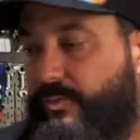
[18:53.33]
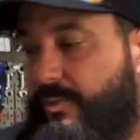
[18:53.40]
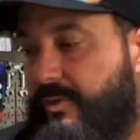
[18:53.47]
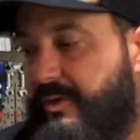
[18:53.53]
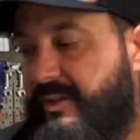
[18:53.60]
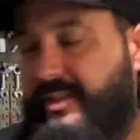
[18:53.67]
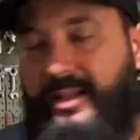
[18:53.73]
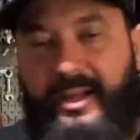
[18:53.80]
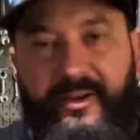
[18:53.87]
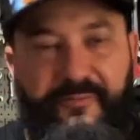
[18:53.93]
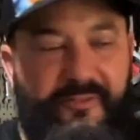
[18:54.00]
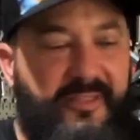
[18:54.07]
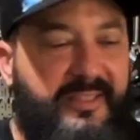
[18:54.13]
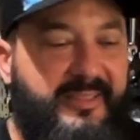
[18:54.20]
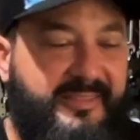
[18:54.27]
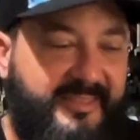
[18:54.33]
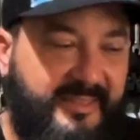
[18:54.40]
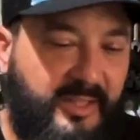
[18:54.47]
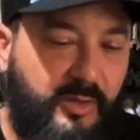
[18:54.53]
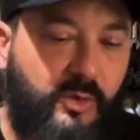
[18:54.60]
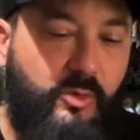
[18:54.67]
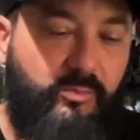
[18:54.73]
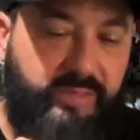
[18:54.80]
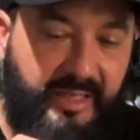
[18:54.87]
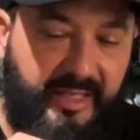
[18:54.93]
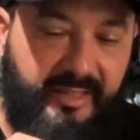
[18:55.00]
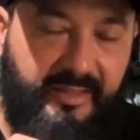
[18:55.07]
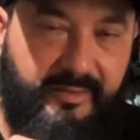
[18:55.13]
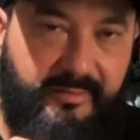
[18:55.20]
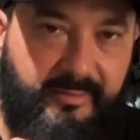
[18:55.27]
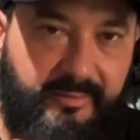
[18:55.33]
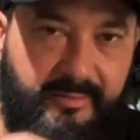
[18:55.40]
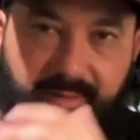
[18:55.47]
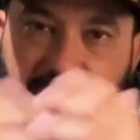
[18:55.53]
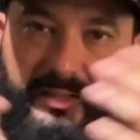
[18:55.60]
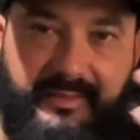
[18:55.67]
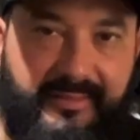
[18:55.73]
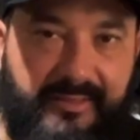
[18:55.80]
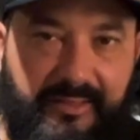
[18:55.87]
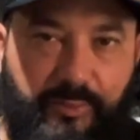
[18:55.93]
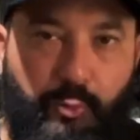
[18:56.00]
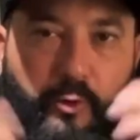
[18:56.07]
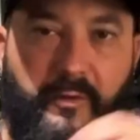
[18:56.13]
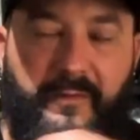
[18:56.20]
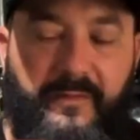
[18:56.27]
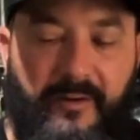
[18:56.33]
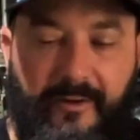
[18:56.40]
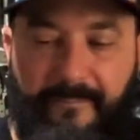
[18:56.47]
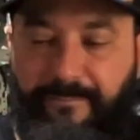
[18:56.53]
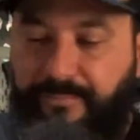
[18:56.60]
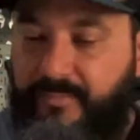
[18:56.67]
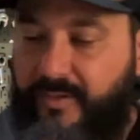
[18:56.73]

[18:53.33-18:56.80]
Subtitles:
worth every single penny, and it's just more fun.